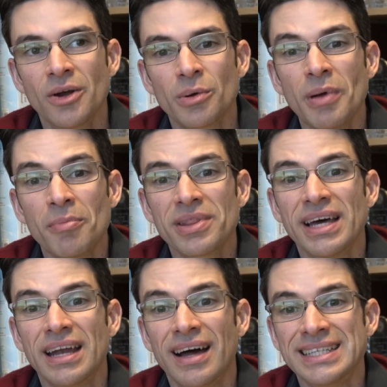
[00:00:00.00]
Remember
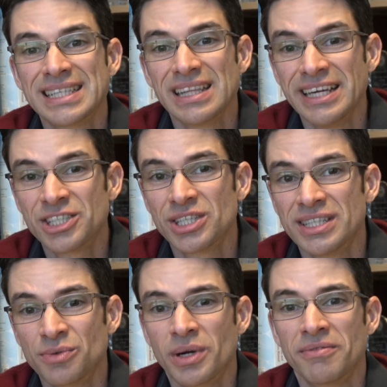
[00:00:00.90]
that isolation
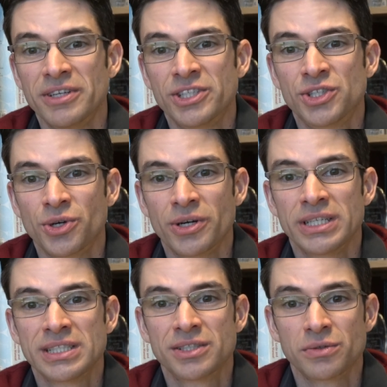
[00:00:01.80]
is one of the
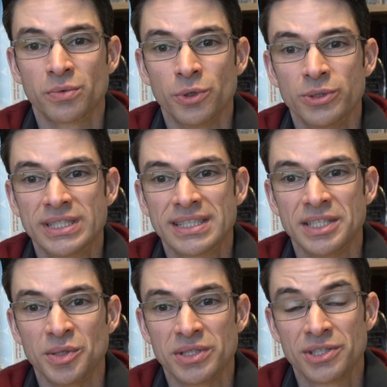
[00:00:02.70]
surest routes
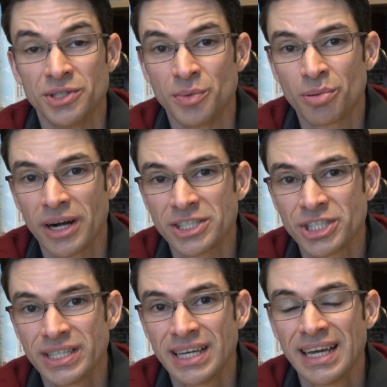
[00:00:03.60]
to, to,
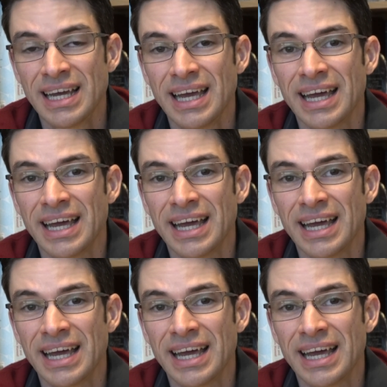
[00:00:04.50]
depression,